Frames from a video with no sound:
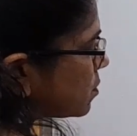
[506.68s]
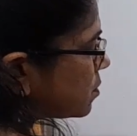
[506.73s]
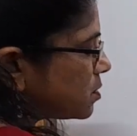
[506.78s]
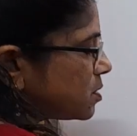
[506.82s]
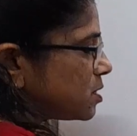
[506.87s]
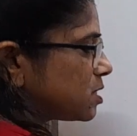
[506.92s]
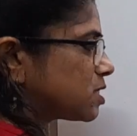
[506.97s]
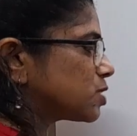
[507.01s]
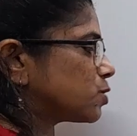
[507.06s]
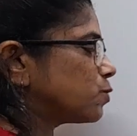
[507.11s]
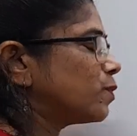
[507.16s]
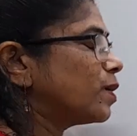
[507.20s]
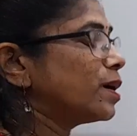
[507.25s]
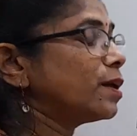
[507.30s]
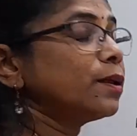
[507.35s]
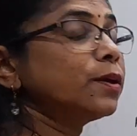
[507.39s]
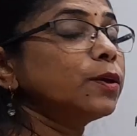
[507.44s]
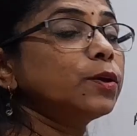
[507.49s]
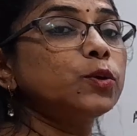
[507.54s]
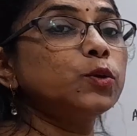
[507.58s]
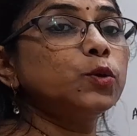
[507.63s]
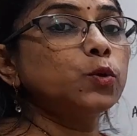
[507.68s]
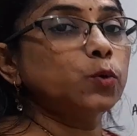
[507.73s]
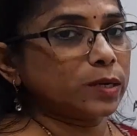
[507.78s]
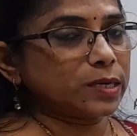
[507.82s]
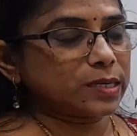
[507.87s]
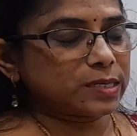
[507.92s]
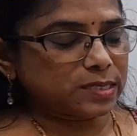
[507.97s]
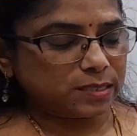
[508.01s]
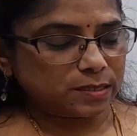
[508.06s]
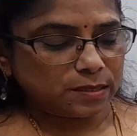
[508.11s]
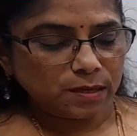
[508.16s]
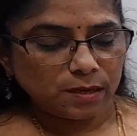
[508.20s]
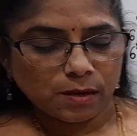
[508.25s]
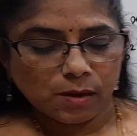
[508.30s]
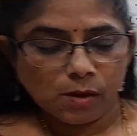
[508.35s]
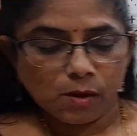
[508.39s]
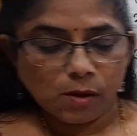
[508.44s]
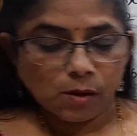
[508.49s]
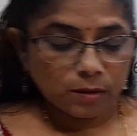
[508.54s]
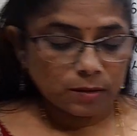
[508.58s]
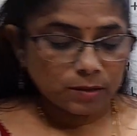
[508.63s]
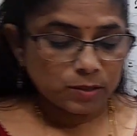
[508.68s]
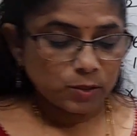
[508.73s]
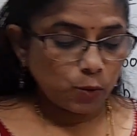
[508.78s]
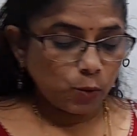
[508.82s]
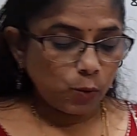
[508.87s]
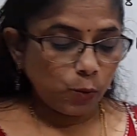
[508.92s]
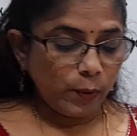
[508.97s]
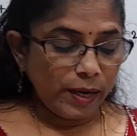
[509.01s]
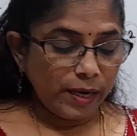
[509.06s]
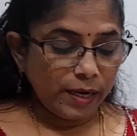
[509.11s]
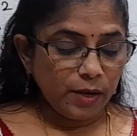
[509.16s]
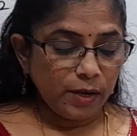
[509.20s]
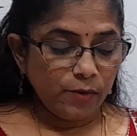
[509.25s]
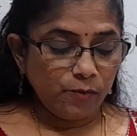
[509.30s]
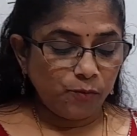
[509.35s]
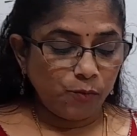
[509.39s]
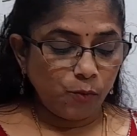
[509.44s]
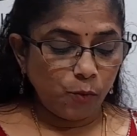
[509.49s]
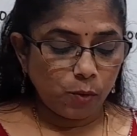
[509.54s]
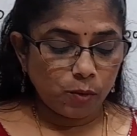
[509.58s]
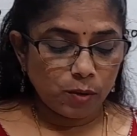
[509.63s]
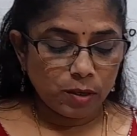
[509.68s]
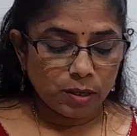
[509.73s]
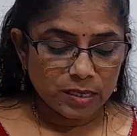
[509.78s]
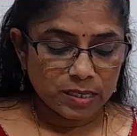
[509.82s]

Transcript: square units. So 24